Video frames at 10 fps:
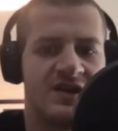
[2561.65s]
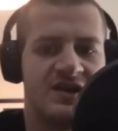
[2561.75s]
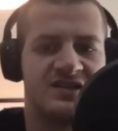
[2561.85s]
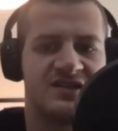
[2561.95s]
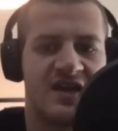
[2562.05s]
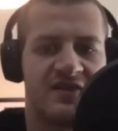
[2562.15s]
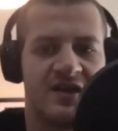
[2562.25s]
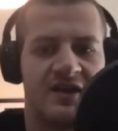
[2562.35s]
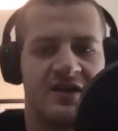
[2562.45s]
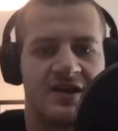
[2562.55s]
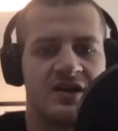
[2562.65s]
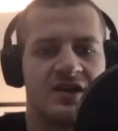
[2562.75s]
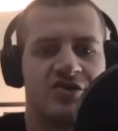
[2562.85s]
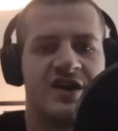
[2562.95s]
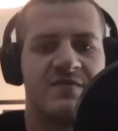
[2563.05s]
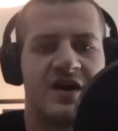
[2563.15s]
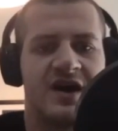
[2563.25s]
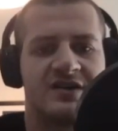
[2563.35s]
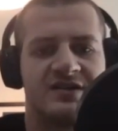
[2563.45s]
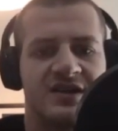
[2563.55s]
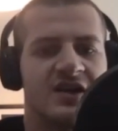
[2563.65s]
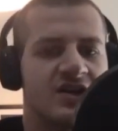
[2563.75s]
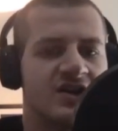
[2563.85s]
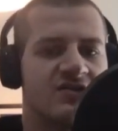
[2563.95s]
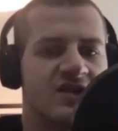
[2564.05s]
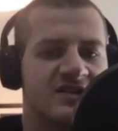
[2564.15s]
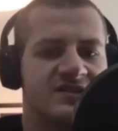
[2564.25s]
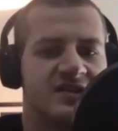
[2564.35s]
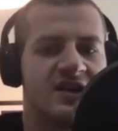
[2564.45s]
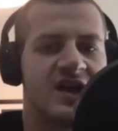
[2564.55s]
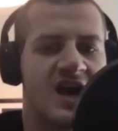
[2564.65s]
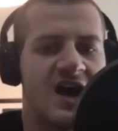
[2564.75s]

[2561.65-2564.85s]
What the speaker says: He's athletic, great boxing, good wrestling.